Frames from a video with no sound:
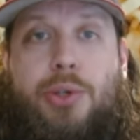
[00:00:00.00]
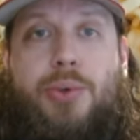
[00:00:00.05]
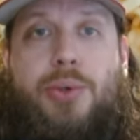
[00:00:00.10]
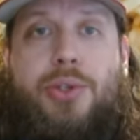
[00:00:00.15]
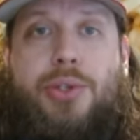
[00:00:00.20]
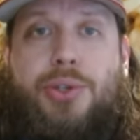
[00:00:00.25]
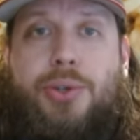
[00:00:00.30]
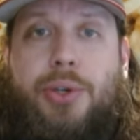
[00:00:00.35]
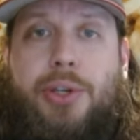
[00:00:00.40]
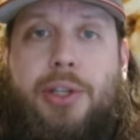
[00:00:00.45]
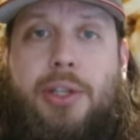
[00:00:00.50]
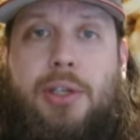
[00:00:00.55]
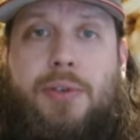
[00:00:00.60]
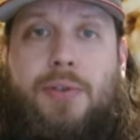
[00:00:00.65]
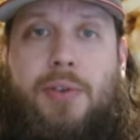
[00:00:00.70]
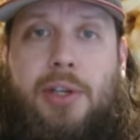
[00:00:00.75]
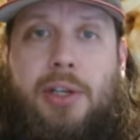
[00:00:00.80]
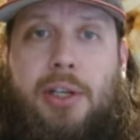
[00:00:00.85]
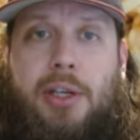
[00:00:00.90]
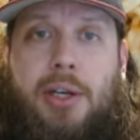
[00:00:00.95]
Hope you
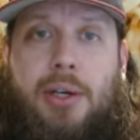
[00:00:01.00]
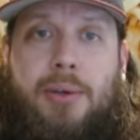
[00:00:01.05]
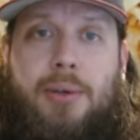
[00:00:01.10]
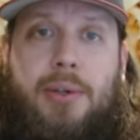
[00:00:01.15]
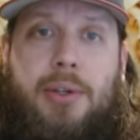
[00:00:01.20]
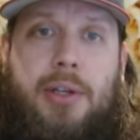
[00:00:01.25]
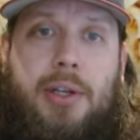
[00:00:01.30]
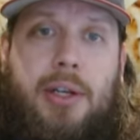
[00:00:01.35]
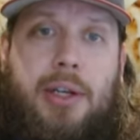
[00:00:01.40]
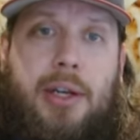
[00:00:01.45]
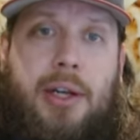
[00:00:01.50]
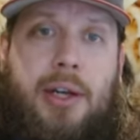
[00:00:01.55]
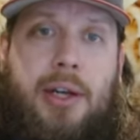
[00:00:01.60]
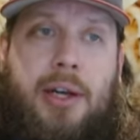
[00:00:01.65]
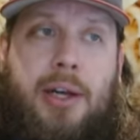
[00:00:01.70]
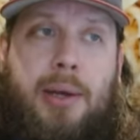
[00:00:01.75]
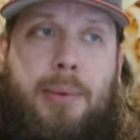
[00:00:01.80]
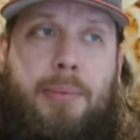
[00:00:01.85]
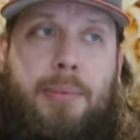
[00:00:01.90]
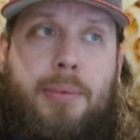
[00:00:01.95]
enjoyed this video.
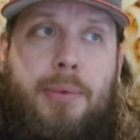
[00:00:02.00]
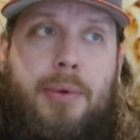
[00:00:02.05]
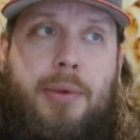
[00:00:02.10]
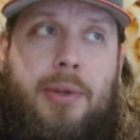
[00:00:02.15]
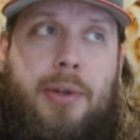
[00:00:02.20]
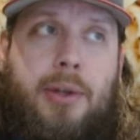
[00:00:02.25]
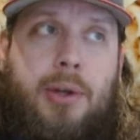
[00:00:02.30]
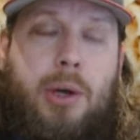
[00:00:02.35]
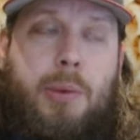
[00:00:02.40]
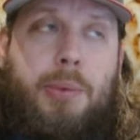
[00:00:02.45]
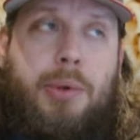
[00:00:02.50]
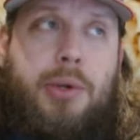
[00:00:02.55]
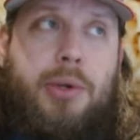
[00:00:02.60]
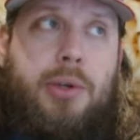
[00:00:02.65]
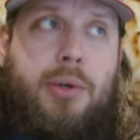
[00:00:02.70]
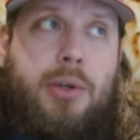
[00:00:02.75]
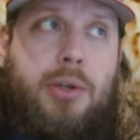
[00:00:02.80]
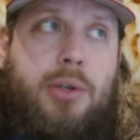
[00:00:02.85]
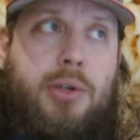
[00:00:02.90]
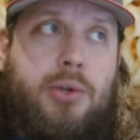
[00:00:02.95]
Um,
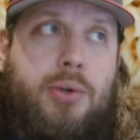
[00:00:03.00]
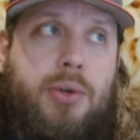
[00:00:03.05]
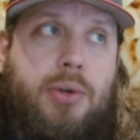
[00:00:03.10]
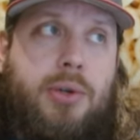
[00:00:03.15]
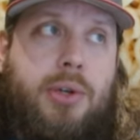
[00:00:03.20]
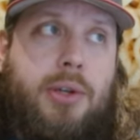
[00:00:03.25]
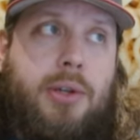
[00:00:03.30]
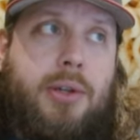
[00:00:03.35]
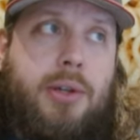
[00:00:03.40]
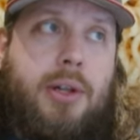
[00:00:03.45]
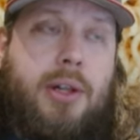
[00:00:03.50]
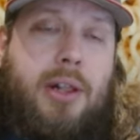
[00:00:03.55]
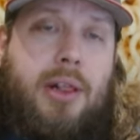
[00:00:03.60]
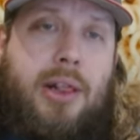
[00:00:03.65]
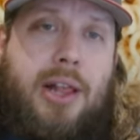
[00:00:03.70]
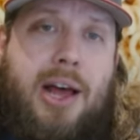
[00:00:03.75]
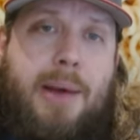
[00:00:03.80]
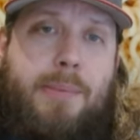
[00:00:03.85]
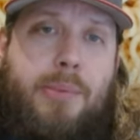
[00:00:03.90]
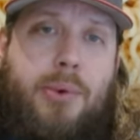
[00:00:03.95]
hope you enjoyed it
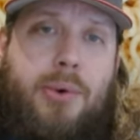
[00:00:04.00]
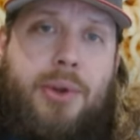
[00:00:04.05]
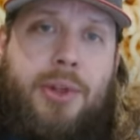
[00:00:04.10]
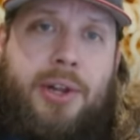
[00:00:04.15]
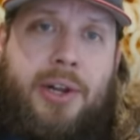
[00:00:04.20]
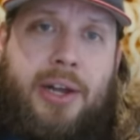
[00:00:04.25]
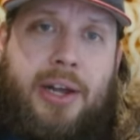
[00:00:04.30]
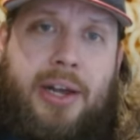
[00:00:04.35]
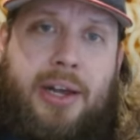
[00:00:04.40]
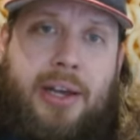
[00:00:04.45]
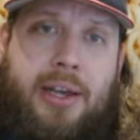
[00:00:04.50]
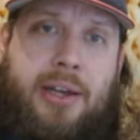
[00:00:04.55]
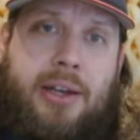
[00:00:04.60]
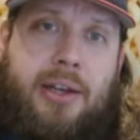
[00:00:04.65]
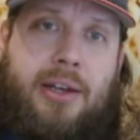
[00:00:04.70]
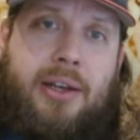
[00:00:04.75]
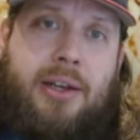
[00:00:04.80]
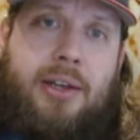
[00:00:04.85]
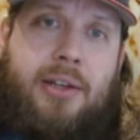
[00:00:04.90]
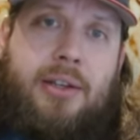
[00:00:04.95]
a lot more than
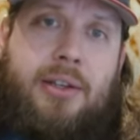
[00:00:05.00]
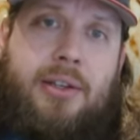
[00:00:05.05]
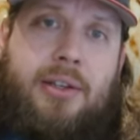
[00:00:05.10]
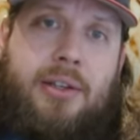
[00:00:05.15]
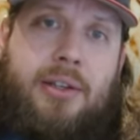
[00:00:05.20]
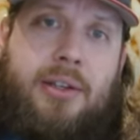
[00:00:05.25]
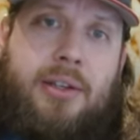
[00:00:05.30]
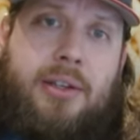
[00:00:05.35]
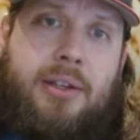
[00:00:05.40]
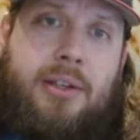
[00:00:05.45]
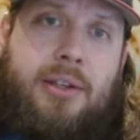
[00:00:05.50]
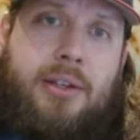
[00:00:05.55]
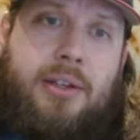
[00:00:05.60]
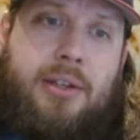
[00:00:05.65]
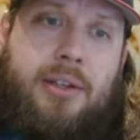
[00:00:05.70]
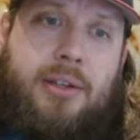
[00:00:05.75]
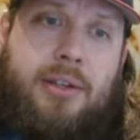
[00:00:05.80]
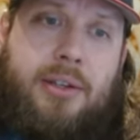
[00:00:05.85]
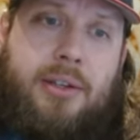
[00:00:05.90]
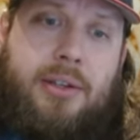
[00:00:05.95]
I uh,
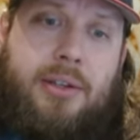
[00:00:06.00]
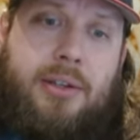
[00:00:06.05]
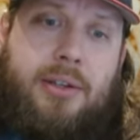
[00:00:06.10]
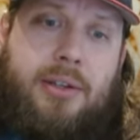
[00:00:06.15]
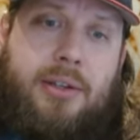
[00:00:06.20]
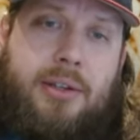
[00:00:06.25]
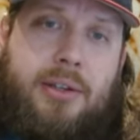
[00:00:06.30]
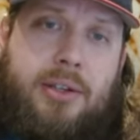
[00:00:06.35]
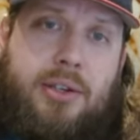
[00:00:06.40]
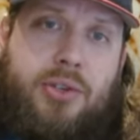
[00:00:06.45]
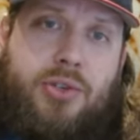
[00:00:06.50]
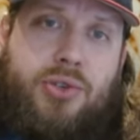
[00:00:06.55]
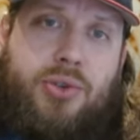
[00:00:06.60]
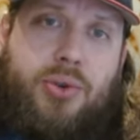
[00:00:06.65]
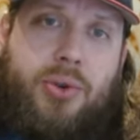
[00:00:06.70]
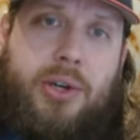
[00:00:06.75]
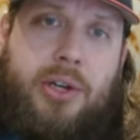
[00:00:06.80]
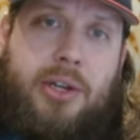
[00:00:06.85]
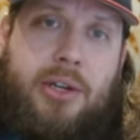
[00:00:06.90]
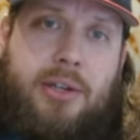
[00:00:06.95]

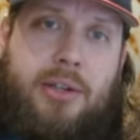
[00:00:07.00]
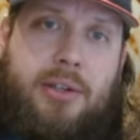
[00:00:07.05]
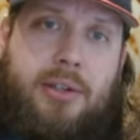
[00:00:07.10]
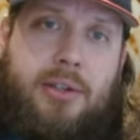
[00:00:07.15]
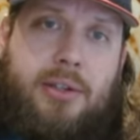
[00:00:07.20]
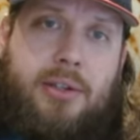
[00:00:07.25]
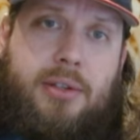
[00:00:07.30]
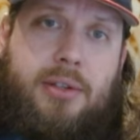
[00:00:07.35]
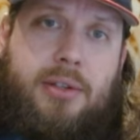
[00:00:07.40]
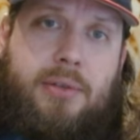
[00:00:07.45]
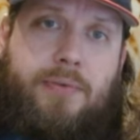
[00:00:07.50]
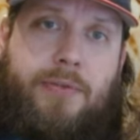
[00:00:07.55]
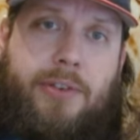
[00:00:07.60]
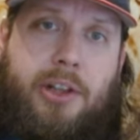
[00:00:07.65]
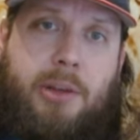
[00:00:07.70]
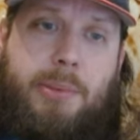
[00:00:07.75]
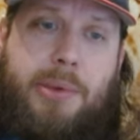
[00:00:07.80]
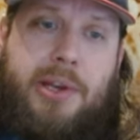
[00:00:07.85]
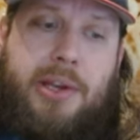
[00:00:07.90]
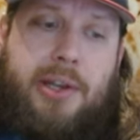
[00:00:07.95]
enjoyed
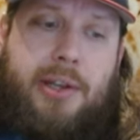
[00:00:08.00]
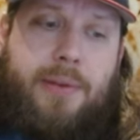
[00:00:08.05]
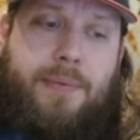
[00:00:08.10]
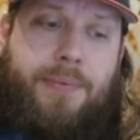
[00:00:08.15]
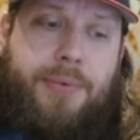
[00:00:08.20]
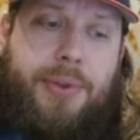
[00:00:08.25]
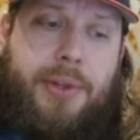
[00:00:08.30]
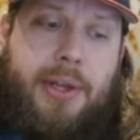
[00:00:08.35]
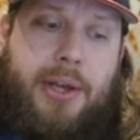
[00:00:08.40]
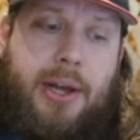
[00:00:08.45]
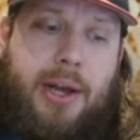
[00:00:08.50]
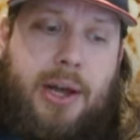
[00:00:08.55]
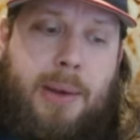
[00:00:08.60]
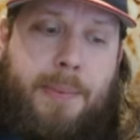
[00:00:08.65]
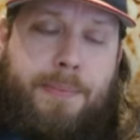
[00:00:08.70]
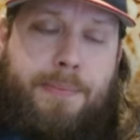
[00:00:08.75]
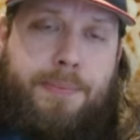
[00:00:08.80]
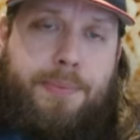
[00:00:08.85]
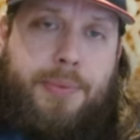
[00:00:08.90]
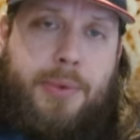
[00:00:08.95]
filming it.
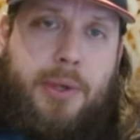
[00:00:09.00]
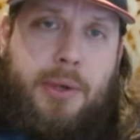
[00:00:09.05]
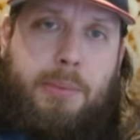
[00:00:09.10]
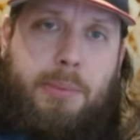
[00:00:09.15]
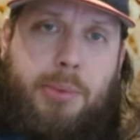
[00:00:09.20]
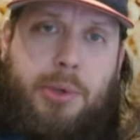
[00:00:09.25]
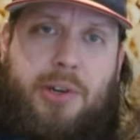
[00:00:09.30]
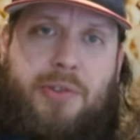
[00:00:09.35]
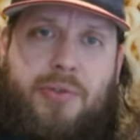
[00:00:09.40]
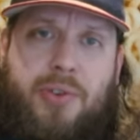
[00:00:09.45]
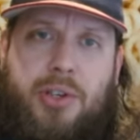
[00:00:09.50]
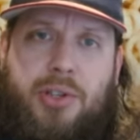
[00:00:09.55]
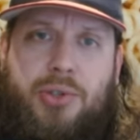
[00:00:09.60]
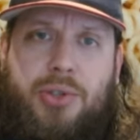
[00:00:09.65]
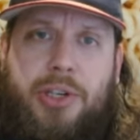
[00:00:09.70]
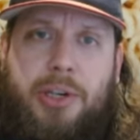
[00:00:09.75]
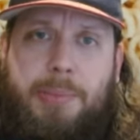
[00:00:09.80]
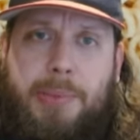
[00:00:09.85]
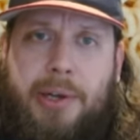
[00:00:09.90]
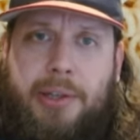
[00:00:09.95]
Um, pretty
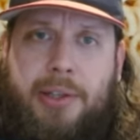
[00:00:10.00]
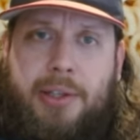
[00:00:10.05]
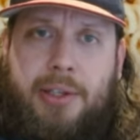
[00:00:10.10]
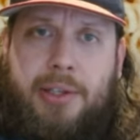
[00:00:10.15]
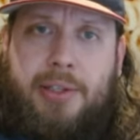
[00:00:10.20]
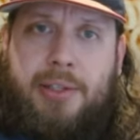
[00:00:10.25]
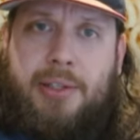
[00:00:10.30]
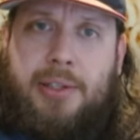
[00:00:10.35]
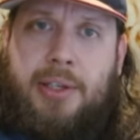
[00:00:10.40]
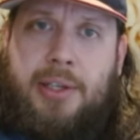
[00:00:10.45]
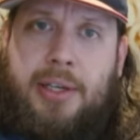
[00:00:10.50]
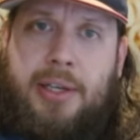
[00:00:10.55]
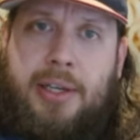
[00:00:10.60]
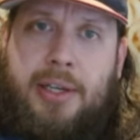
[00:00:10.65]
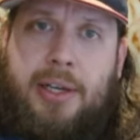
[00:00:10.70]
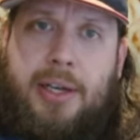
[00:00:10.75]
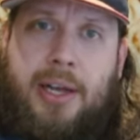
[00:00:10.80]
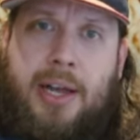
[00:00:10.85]
frustrated about this.